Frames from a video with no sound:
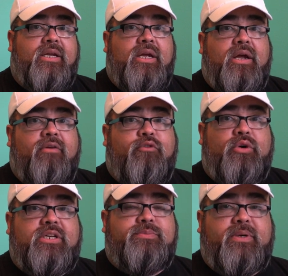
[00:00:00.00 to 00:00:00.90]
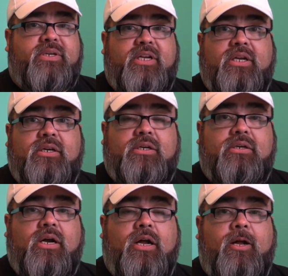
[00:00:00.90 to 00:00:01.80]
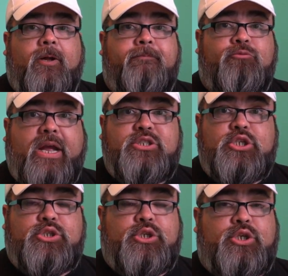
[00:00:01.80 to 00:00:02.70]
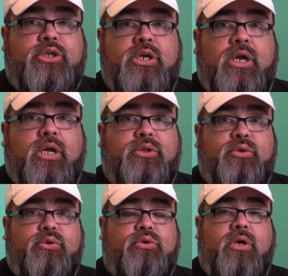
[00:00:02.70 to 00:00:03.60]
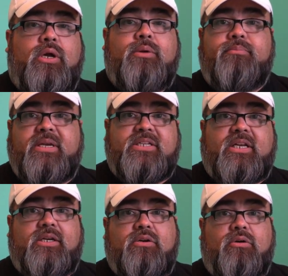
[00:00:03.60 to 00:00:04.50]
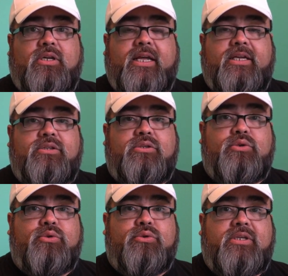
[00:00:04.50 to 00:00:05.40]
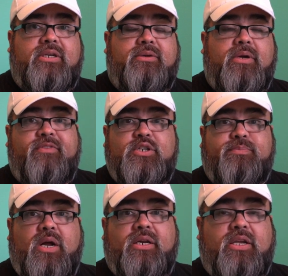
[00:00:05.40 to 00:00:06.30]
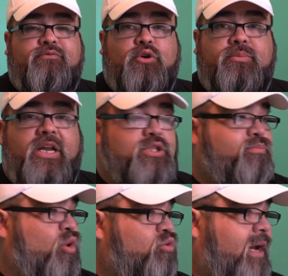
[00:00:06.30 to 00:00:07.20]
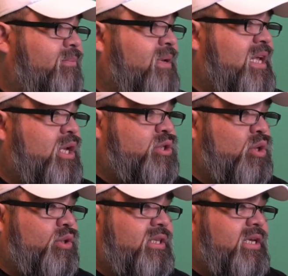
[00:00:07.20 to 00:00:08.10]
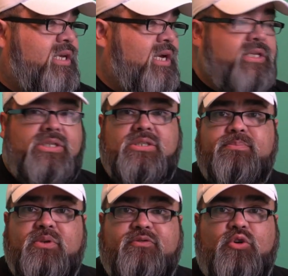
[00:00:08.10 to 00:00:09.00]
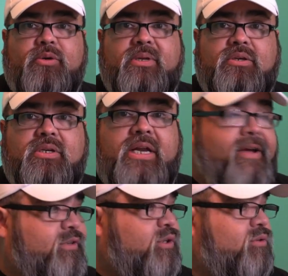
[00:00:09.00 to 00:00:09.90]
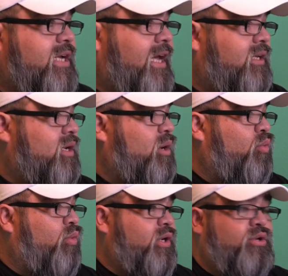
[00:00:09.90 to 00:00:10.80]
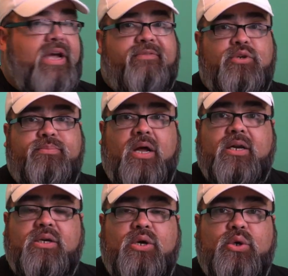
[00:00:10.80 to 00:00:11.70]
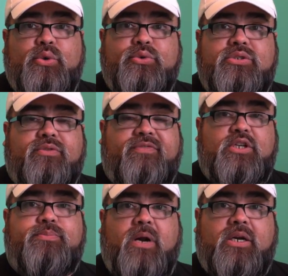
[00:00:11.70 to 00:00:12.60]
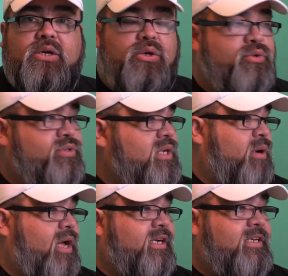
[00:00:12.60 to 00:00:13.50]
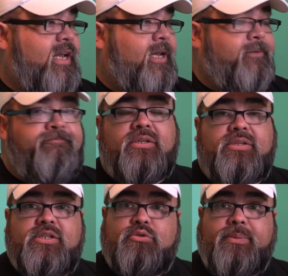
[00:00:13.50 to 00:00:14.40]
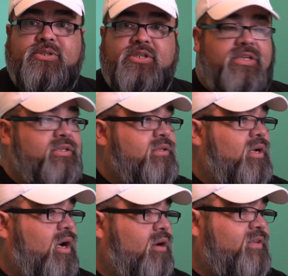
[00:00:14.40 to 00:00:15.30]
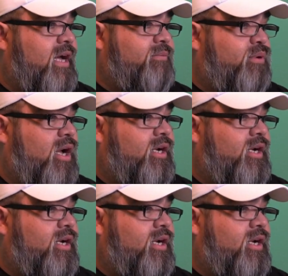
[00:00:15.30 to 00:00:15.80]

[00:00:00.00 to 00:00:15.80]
for this particular register to basically correlate to the finished product and formulation program. So it's a simple form that you're going to have to create where you have your product codes, your finished product codes, product name, the description of that product,